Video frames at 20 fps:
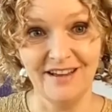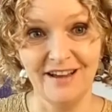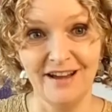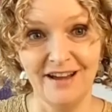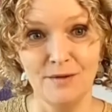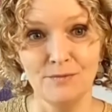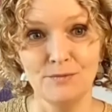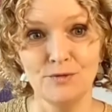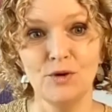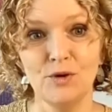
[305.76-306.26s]

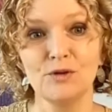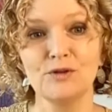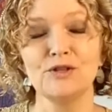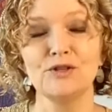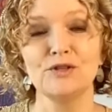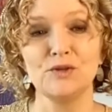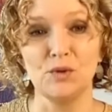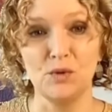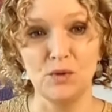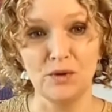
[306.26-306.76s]
not
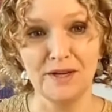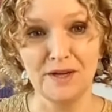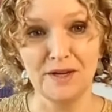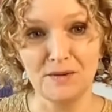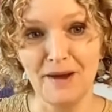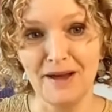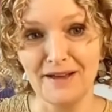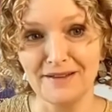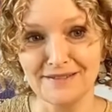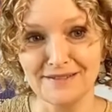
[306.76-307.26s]
just talking
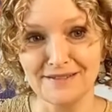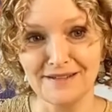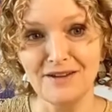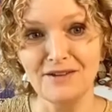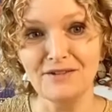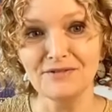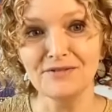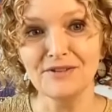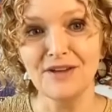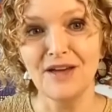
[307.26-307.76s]
about
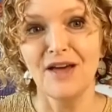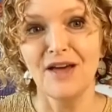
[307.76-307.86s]
stuff.